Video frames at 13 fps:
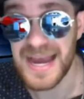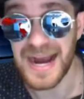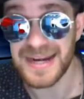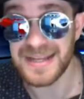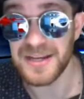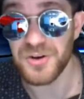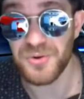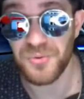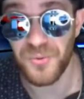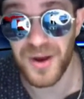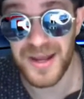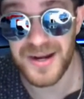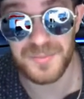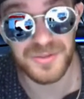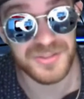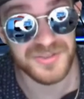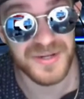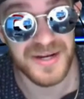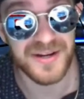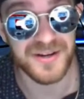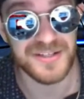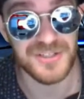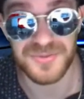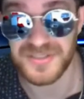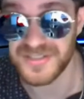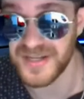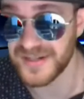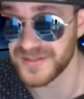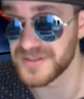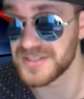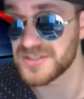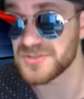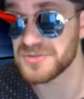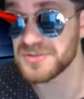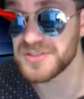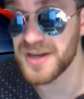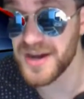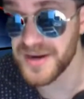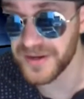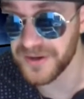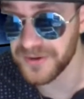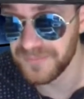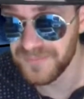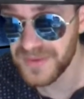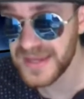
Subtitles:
an incredible striker in Trisano, because Trisano